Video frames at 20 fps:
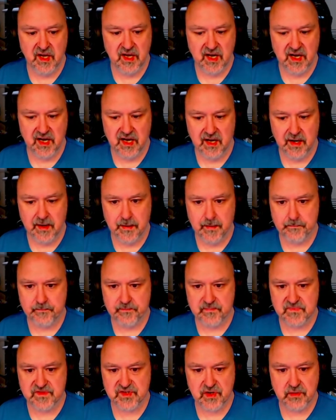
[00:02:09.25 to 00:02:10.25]

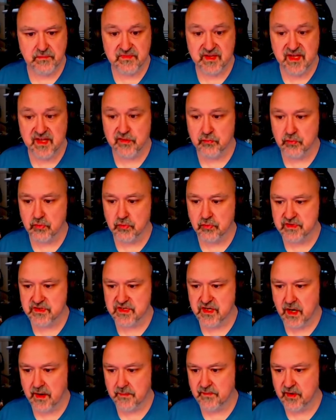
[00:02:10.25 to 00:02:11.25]
Um, so they're the rules.
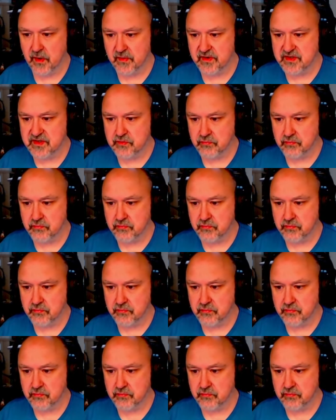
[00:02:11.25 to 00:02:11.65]
I'm going to